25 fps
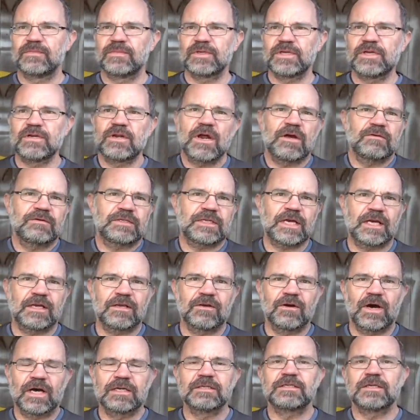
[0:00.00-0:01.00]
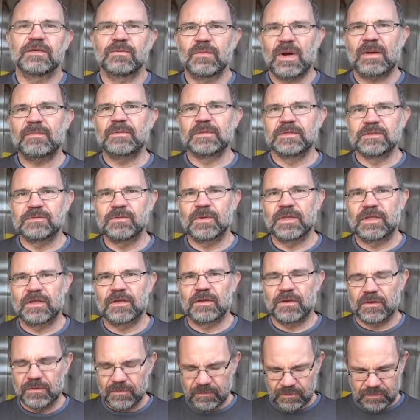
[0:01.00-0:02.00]
you don't take your hunting weapons with
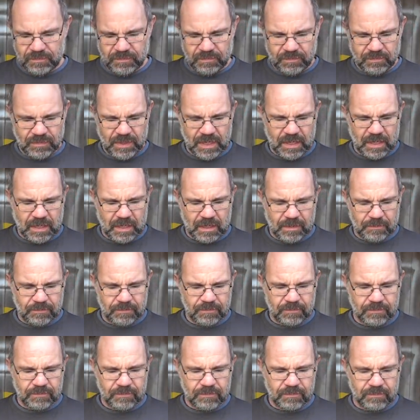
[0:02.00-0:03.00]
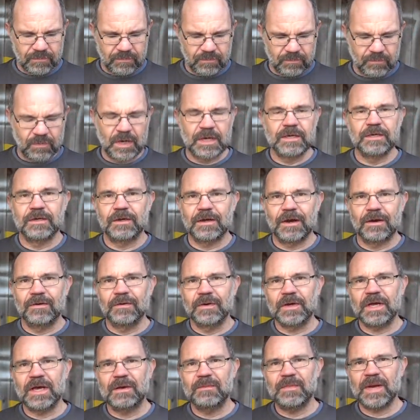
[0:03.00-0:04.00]
you when you go
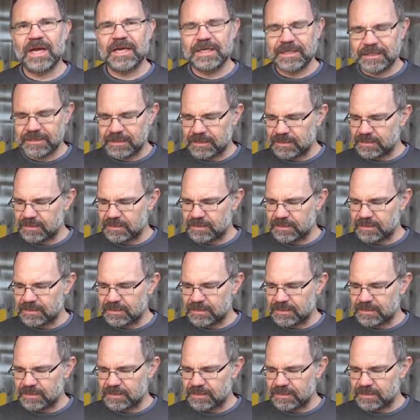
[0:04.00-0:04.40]
on campaign as